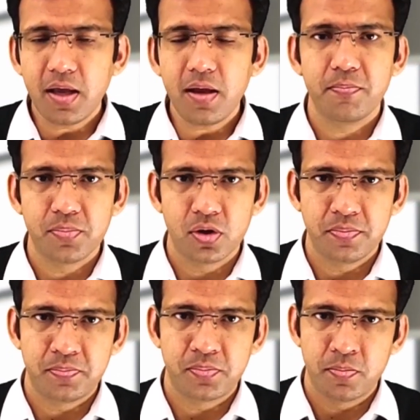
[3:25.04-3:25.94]

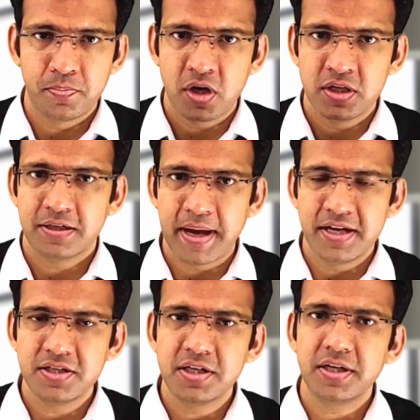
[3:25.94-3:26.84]
project
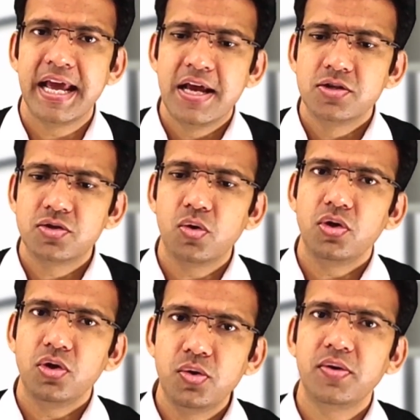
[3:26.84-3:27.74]
manager, so
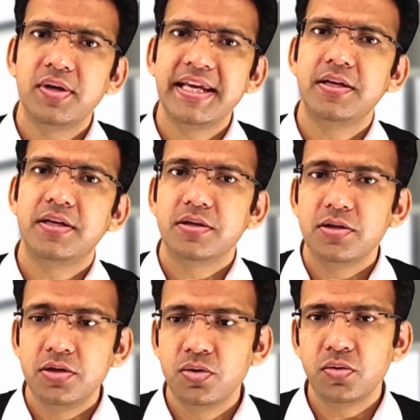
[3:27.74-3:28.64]

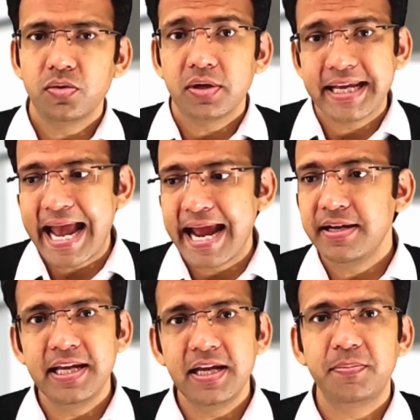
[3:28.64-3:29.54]
you can
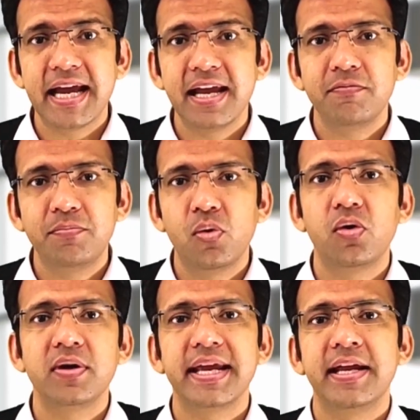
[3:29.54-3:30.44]
deep dive
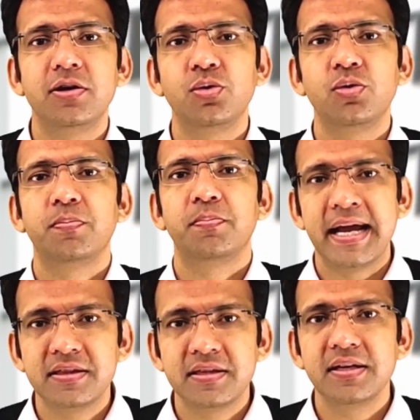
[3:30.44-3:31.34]
more into
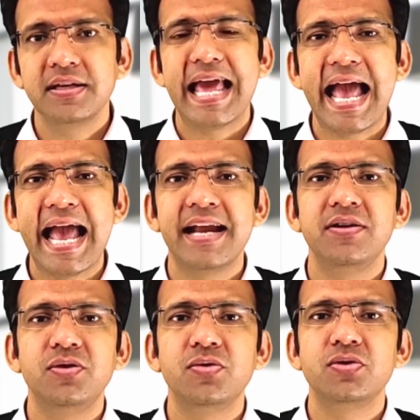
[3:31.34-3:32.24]
Python and
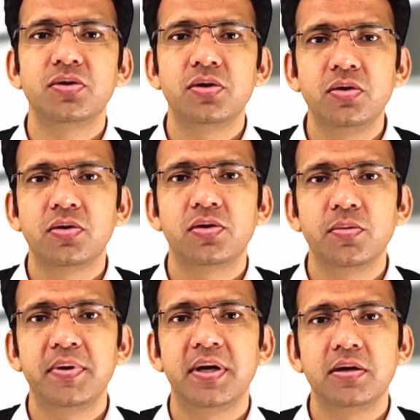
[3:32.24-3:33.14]
you should look to
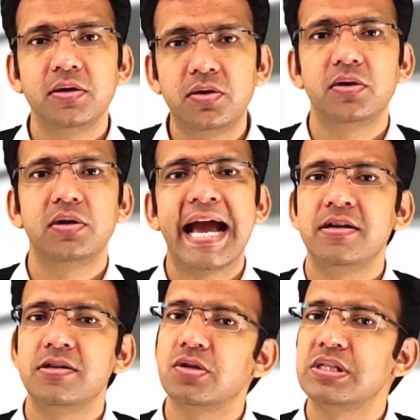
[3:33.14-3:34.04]
build good
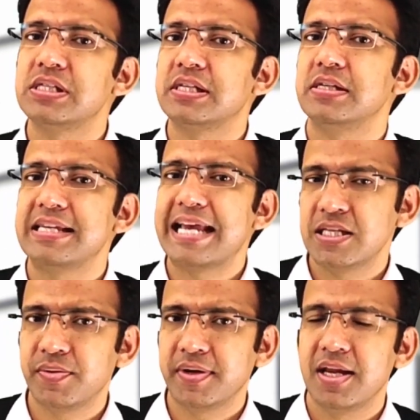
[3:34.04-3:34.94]
hands-on skills as
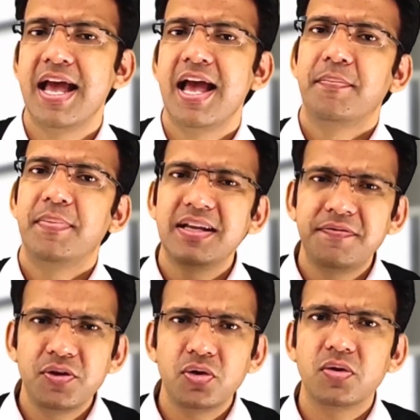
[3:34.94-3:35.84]
well. But if
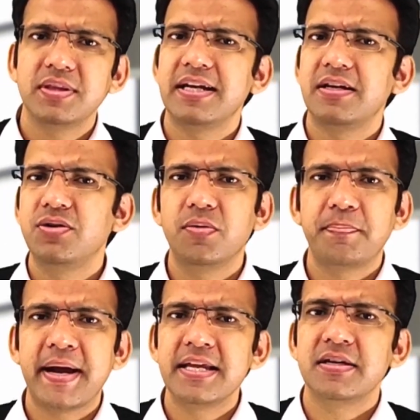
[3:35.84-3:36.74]
you know that your
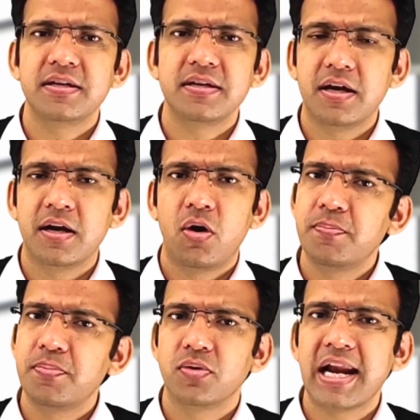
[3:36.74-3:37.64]
Python or
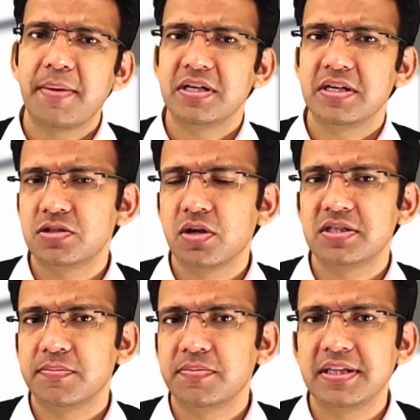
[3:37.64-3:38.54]
programming is not
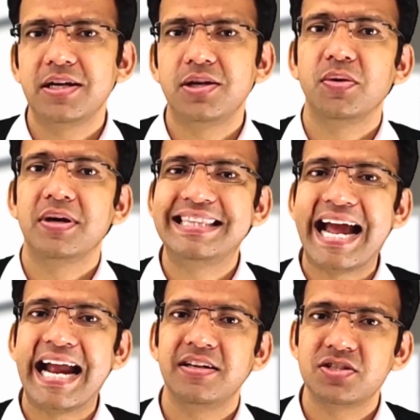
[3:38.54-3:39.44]
something that you are
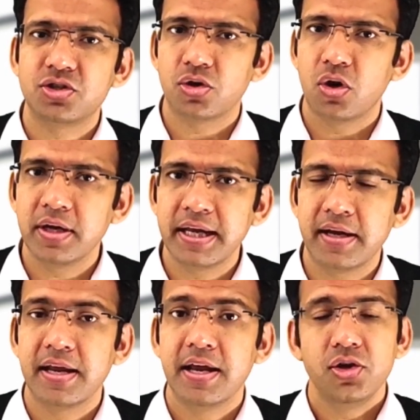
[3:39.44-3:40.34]
that strong
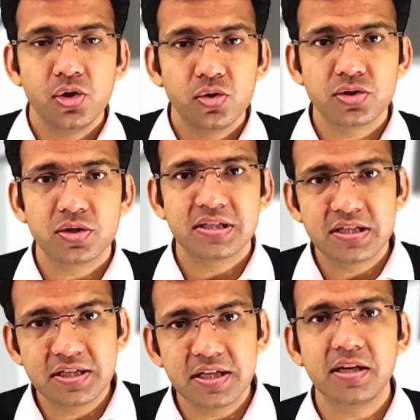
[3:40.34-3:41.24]
in, you should
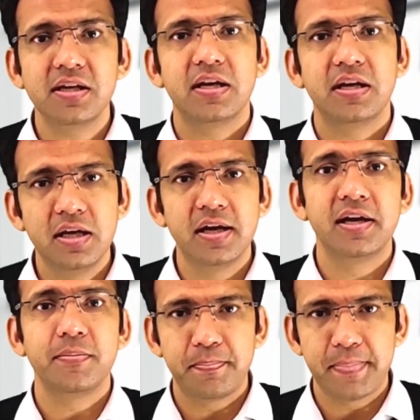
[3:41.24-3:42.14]
still
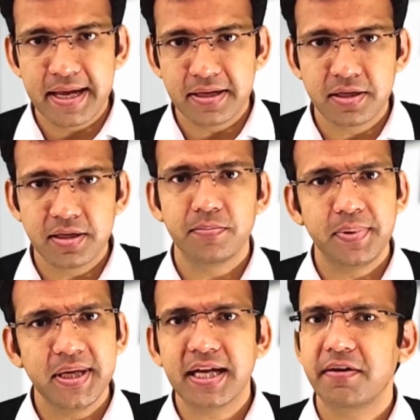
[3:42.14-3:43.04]
learn Python,
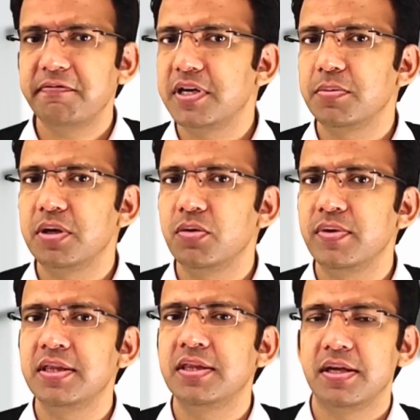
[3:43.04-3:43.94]
be comfortable
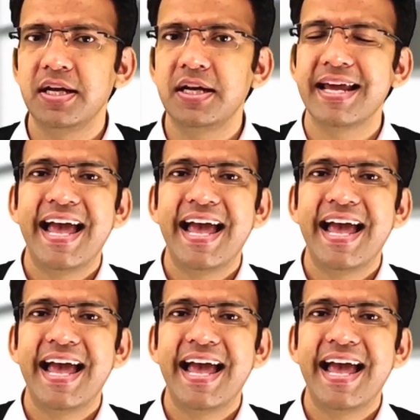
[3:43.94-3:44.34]
with it,